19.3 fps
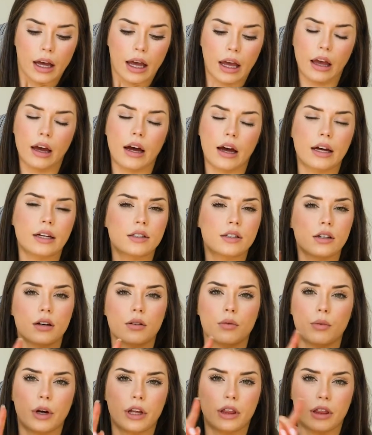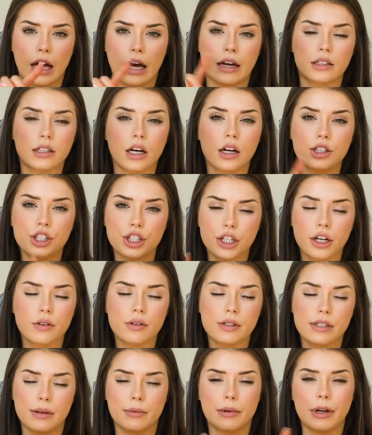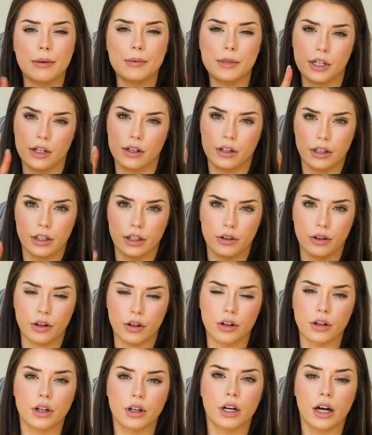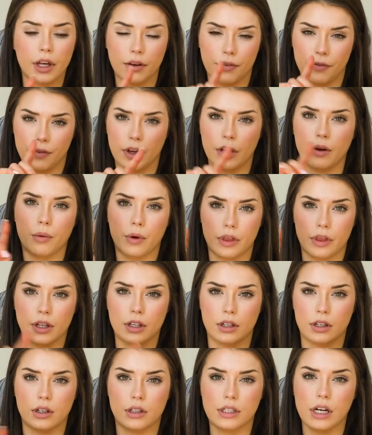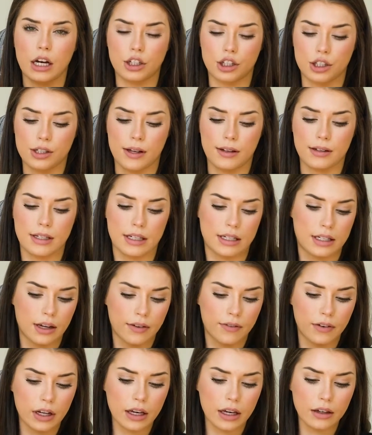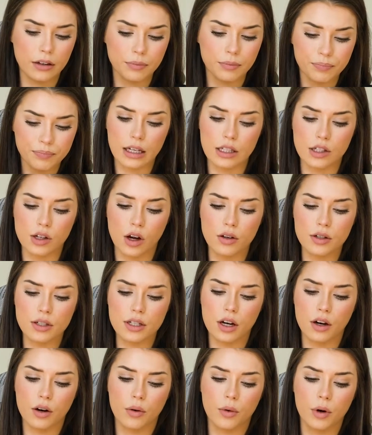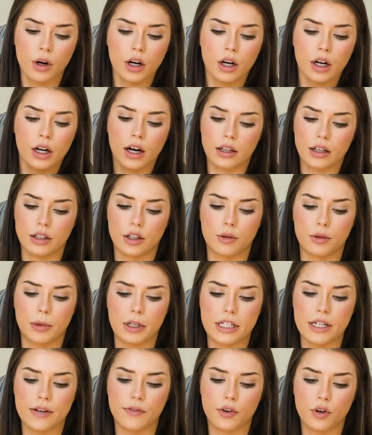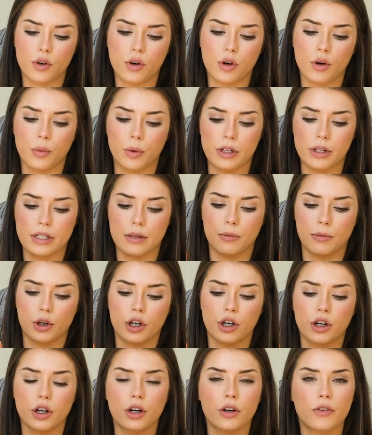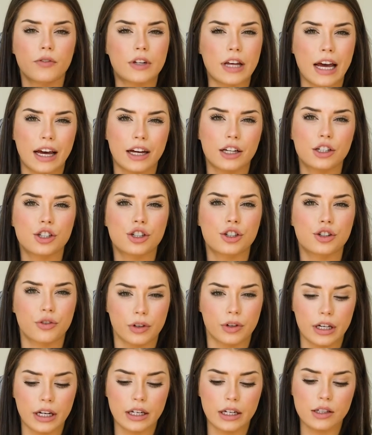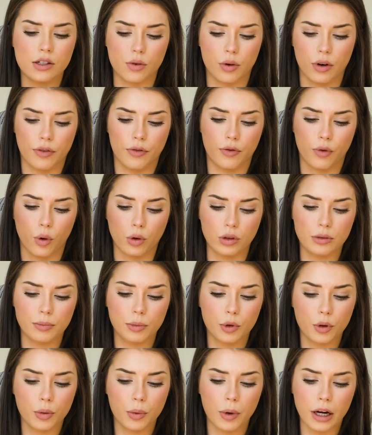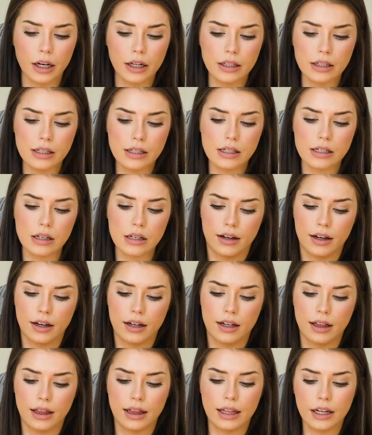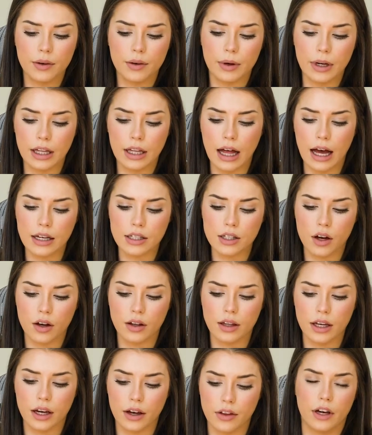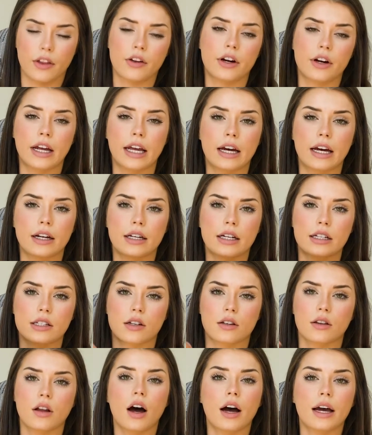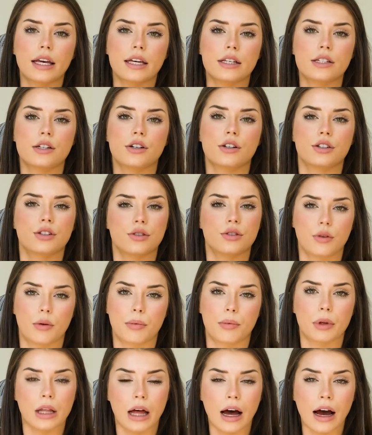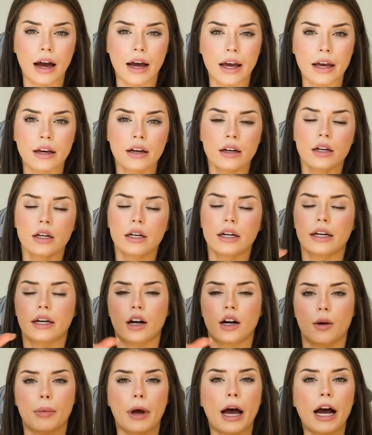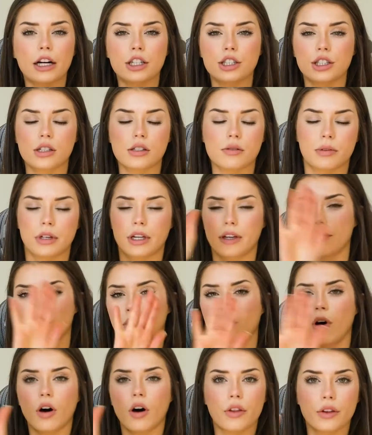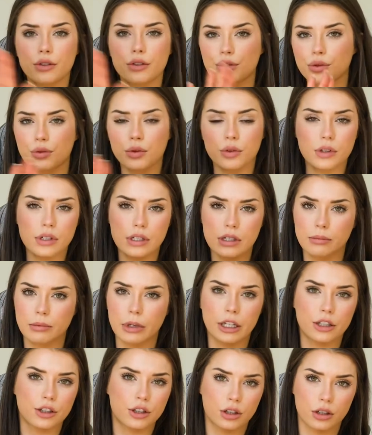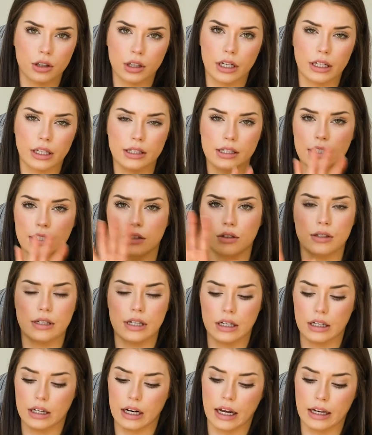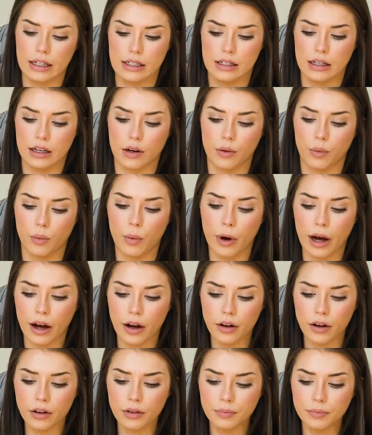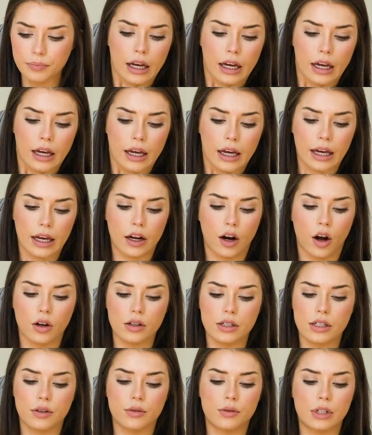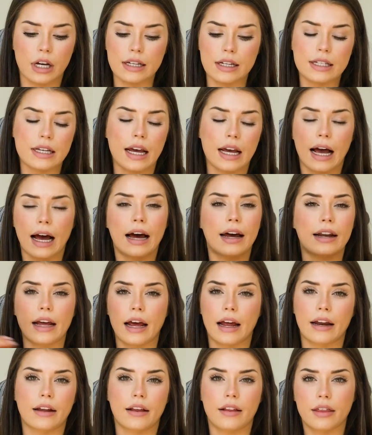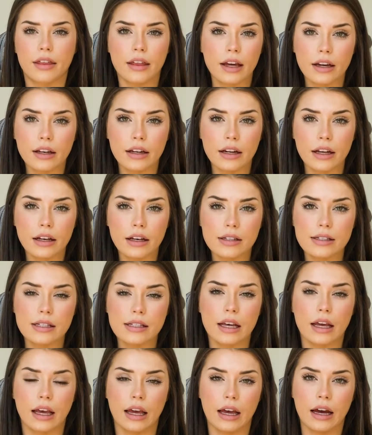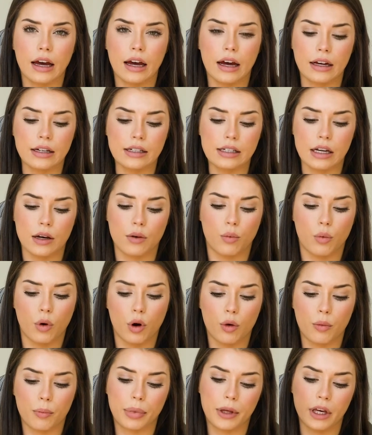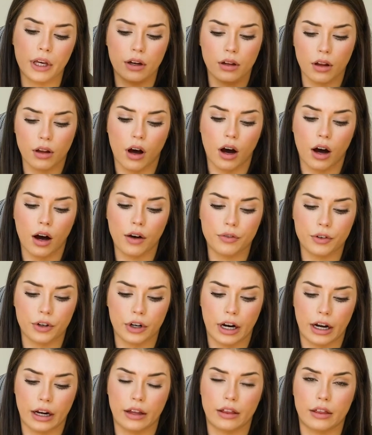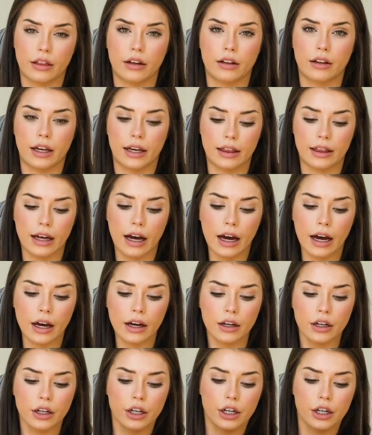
And with that touch tone, sometimes they're a little iffy with the touch sensitivity. It's also a little bit difficult with some curved edge screens or foldable ones. Liquid glass, on the other hand, is a lot easier to apply. In our packages, we give you all the tools to make sure that it seals it nice and well. It also doesn't add any thickness, and it won't peel off or anything like that.